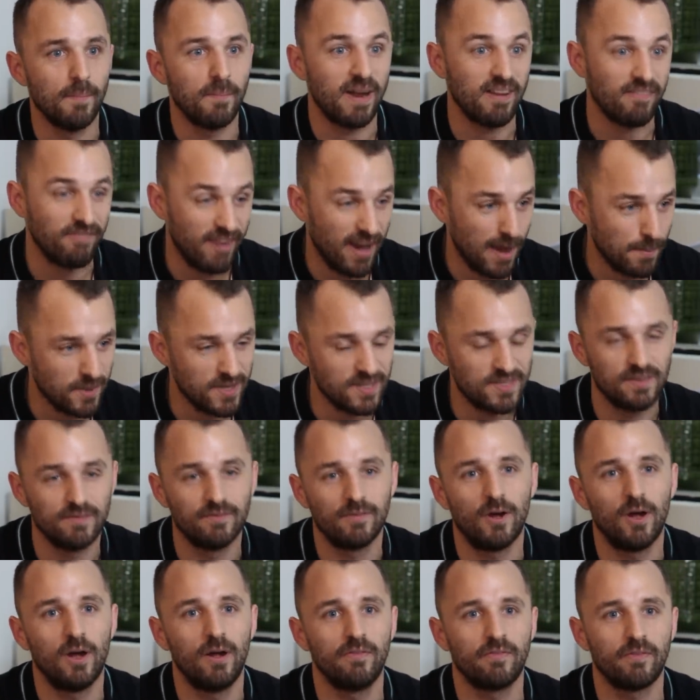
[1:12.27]
My family's
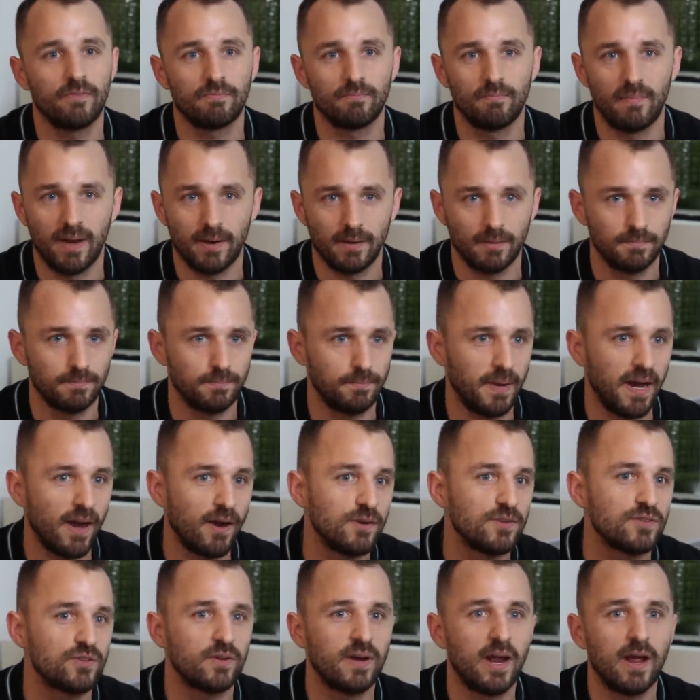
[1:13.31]
involved. My
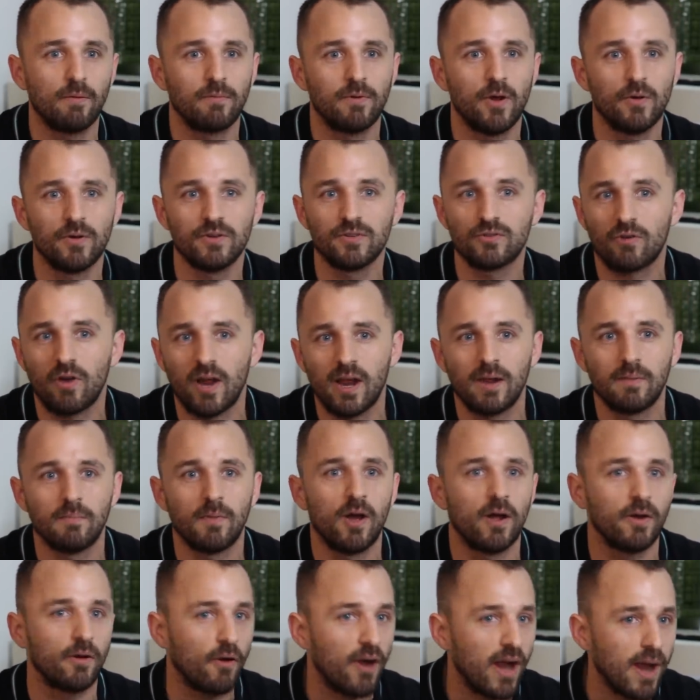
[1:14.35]
parents are now known as
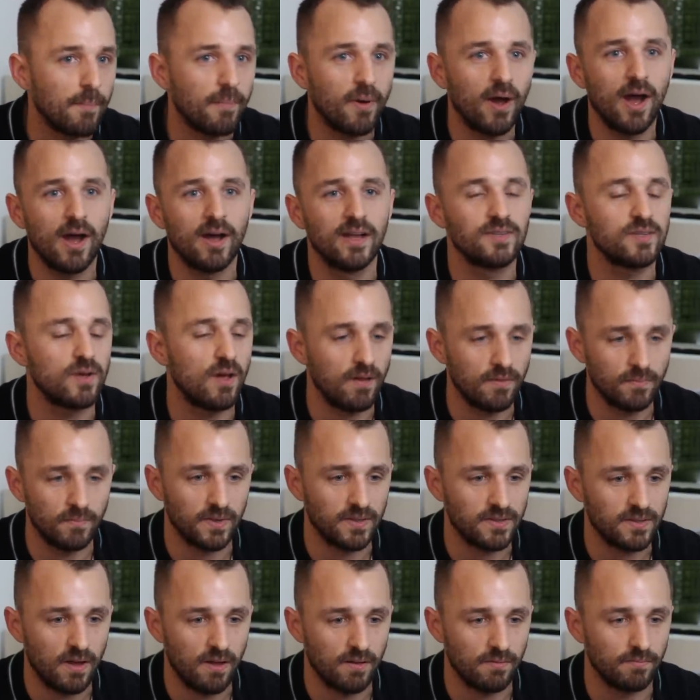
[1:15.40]
grandma and grandpa. It's
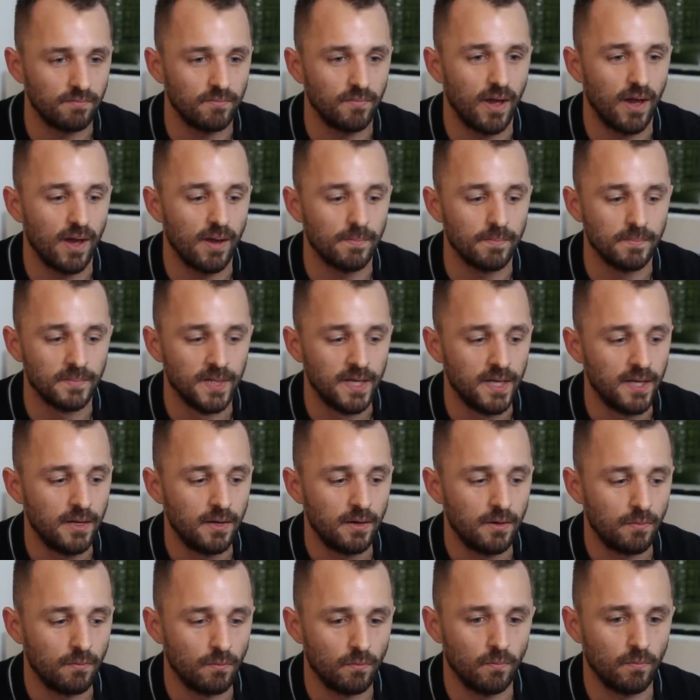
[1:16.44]
all
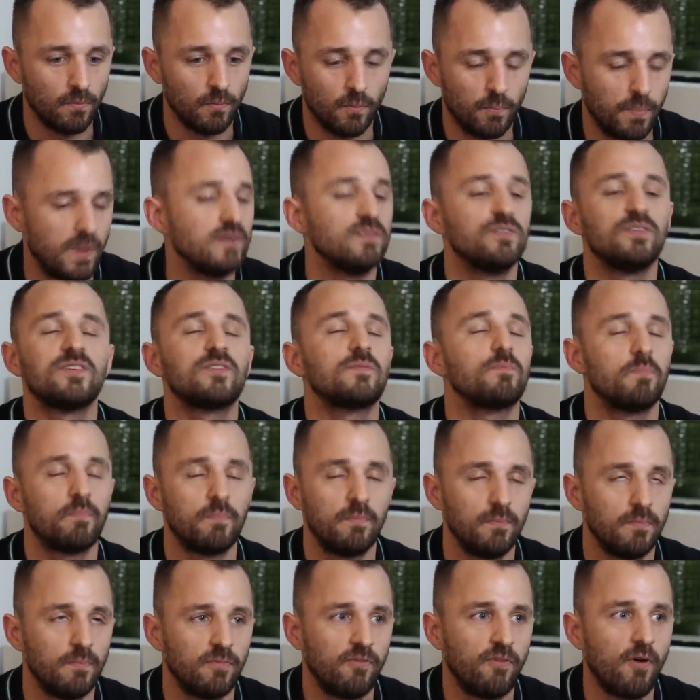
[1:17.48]
been just
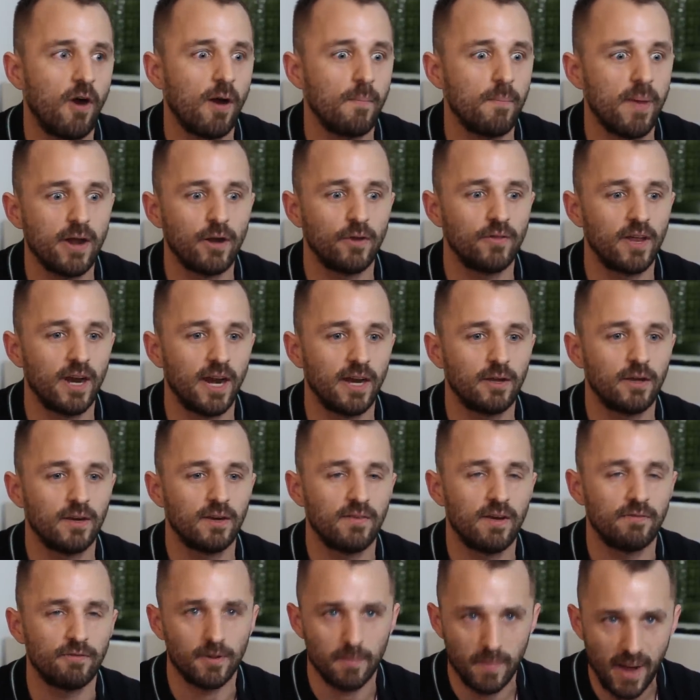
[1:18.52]
far better than I could
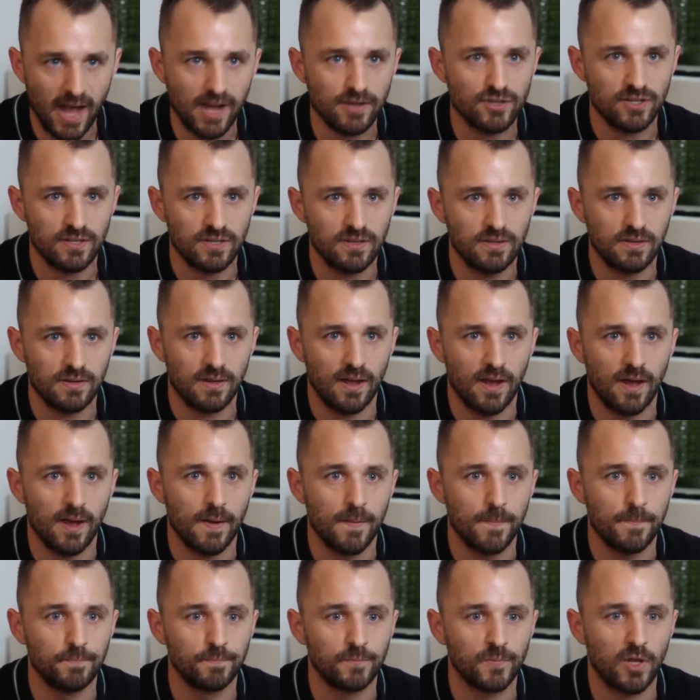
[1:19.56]
have ever imagined
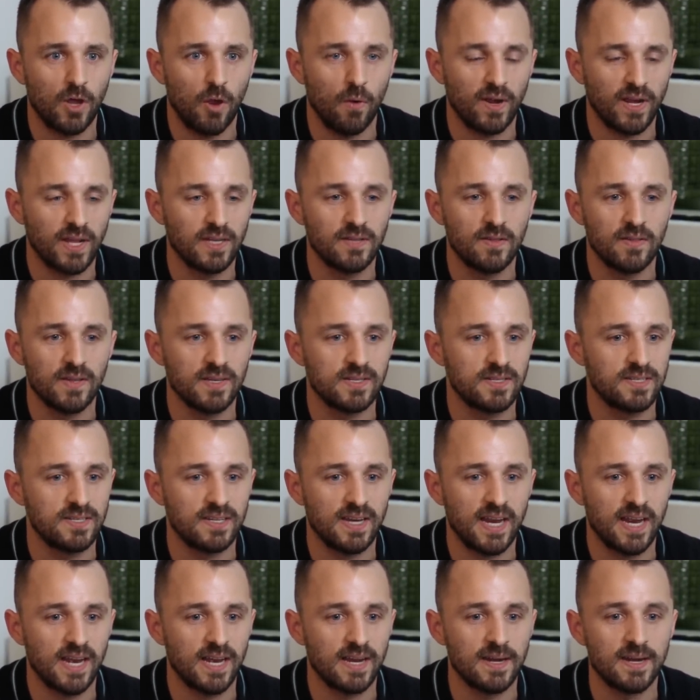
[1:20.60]
going into
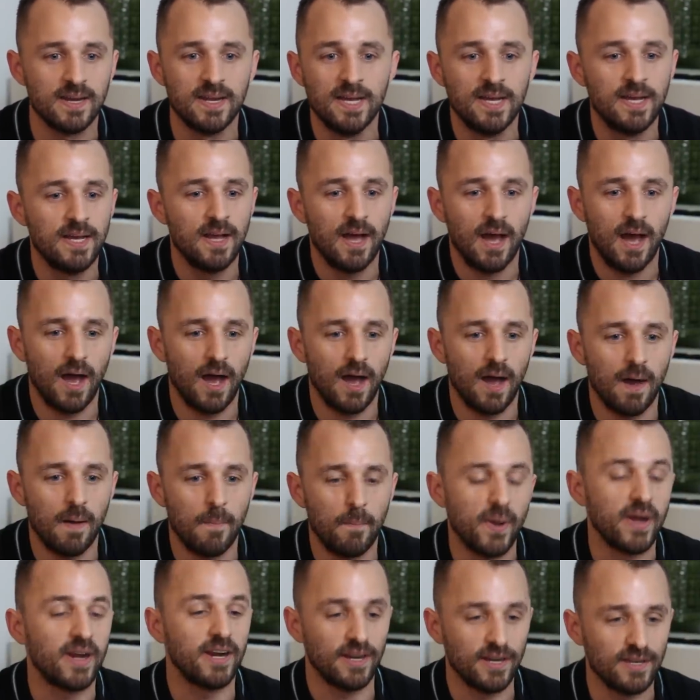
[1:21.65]
this.
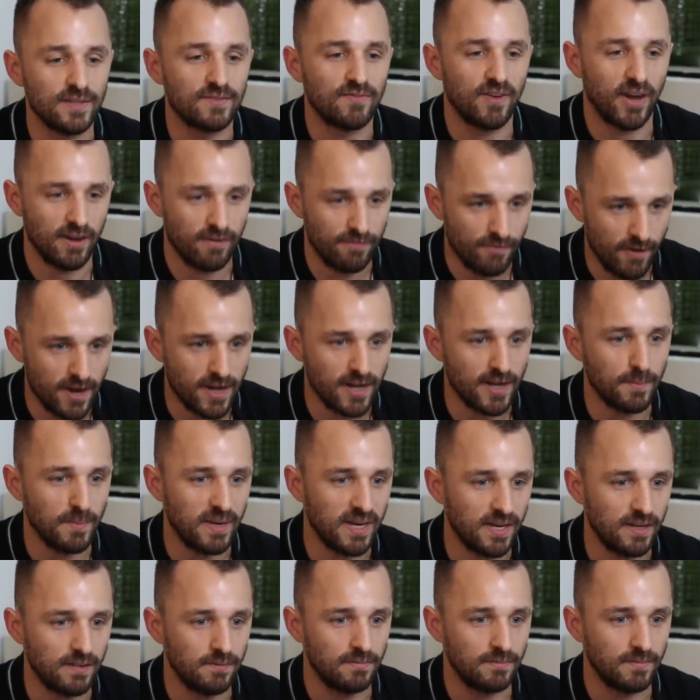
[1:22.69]
But it is very funny to
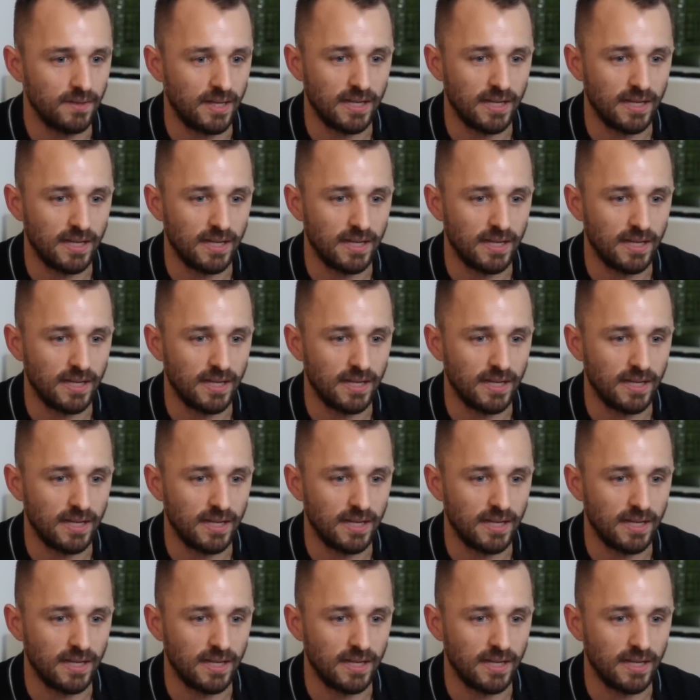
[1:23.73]
me.